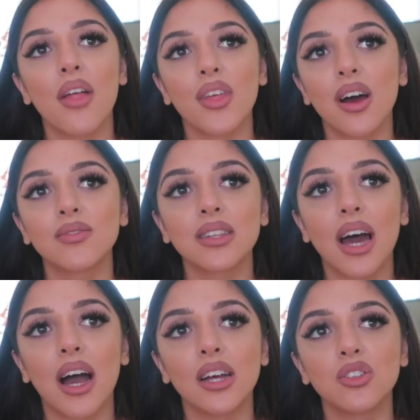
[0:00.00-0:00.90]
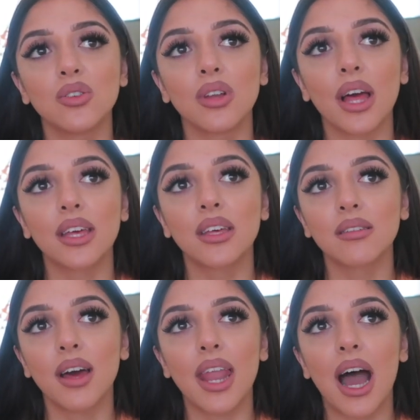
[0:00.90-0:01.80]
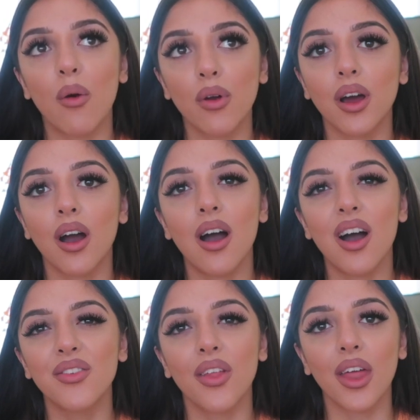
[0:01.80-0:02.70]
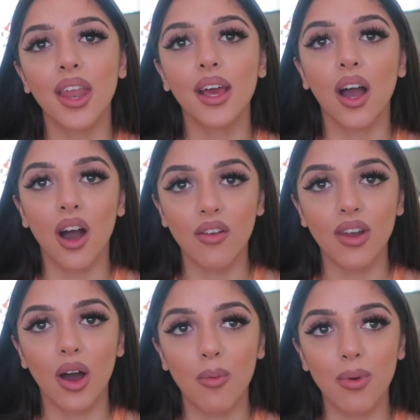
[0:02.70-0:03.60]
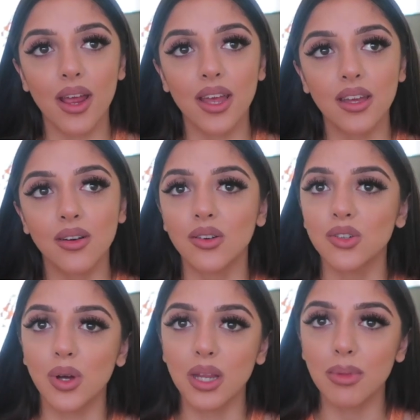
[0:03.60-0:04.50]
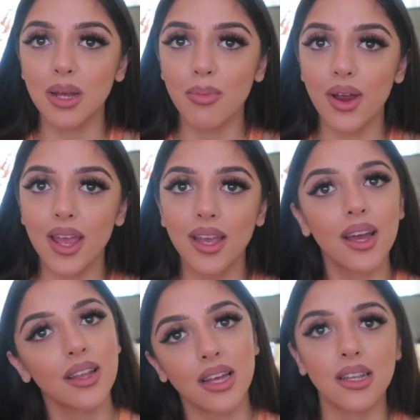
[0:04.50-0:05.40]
And then after that, I do like an hour and a half, and then like a half an hour break or 20 minute break.